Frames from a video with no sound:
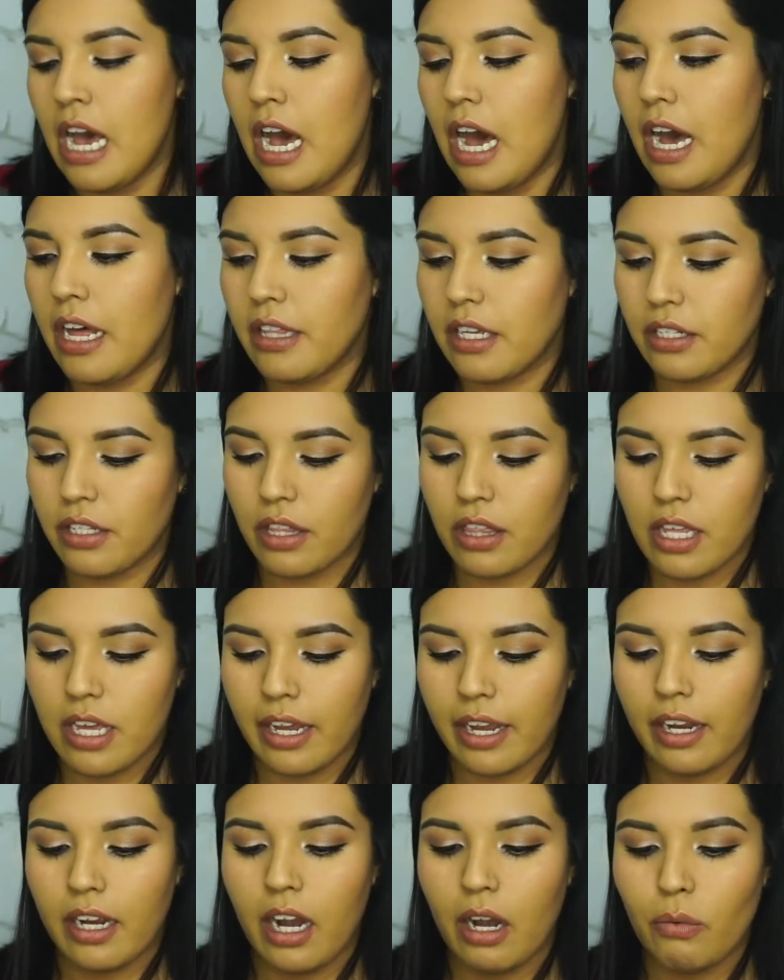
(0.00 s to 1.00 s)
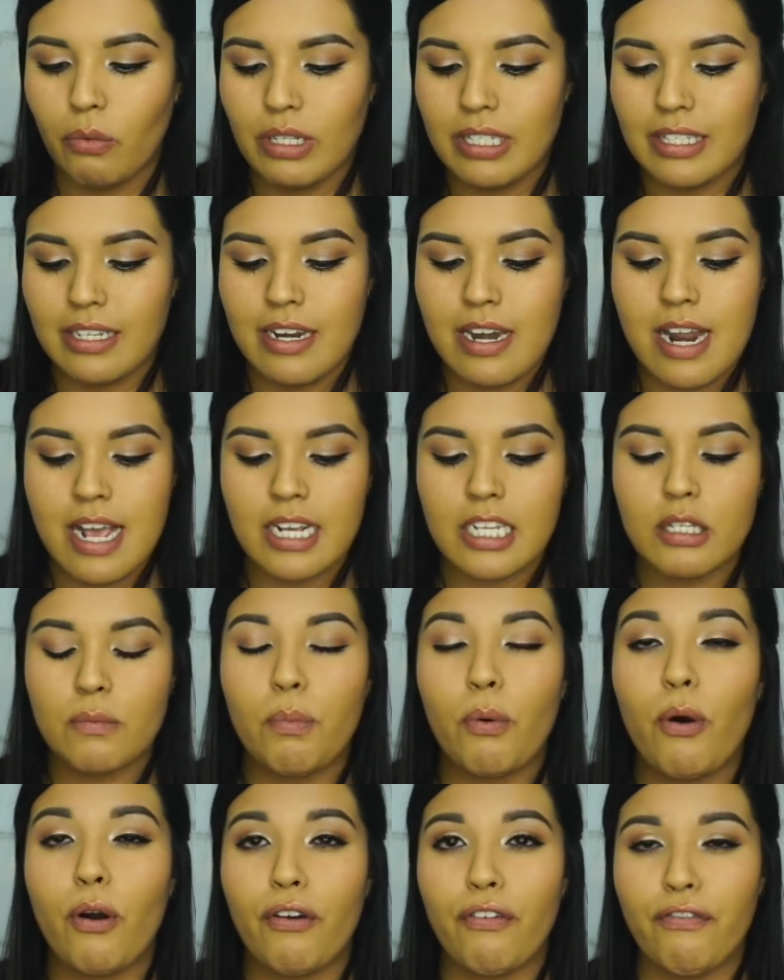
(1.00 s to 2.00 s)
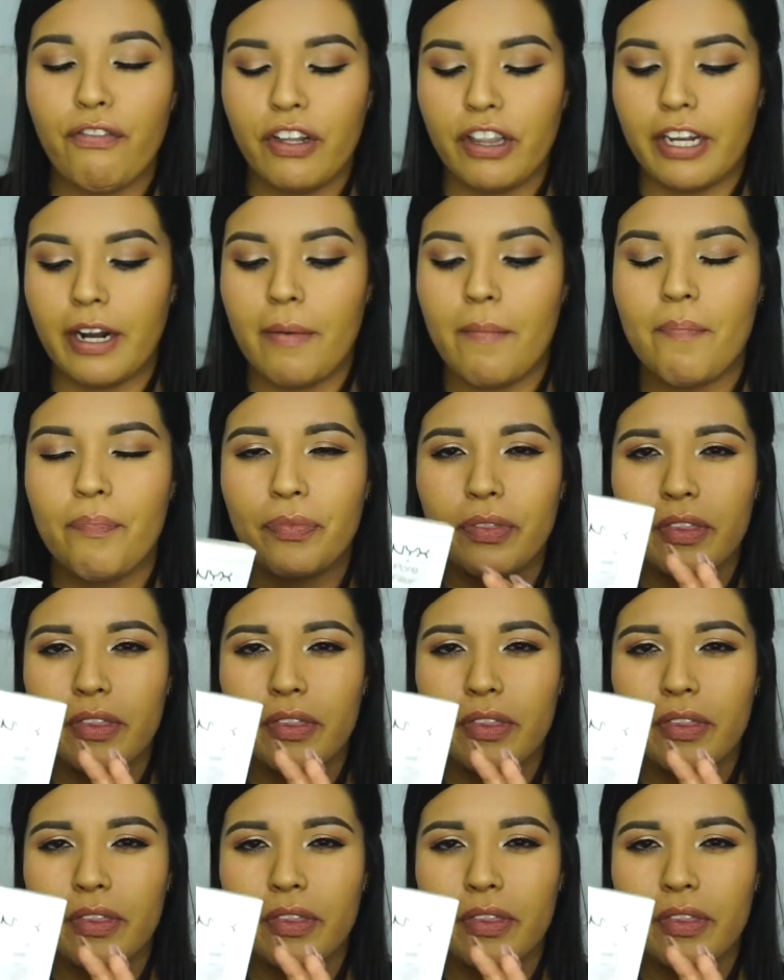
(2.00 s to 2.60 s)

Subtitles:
Another thing I got was the NYX Pore Filler.